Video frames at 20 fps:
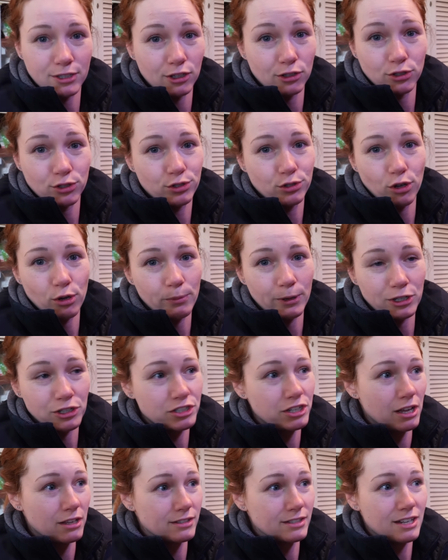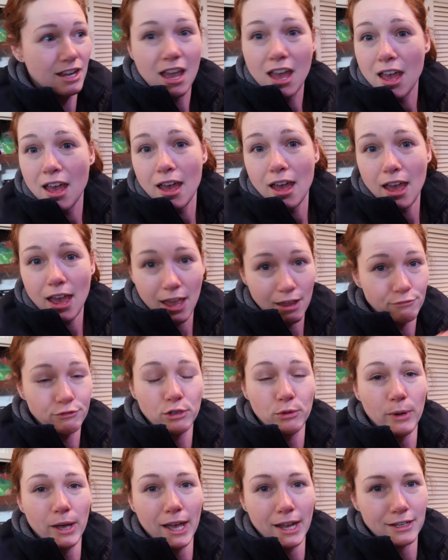just so much dust
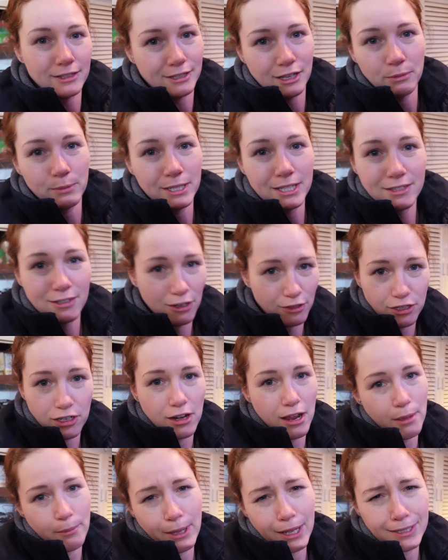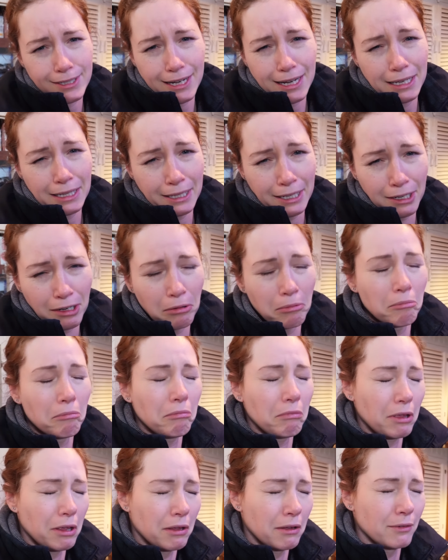everywhere and it's gonna be such a nightmare to clean.
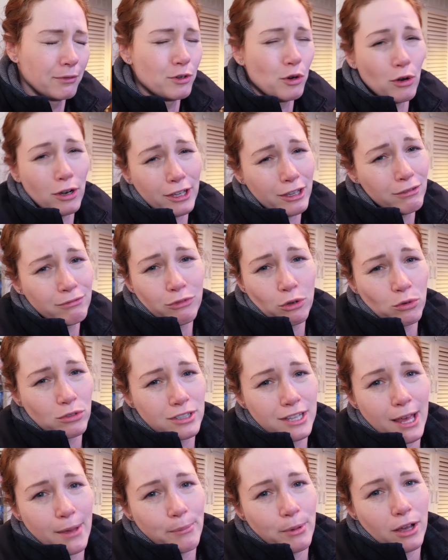Not looking forward to that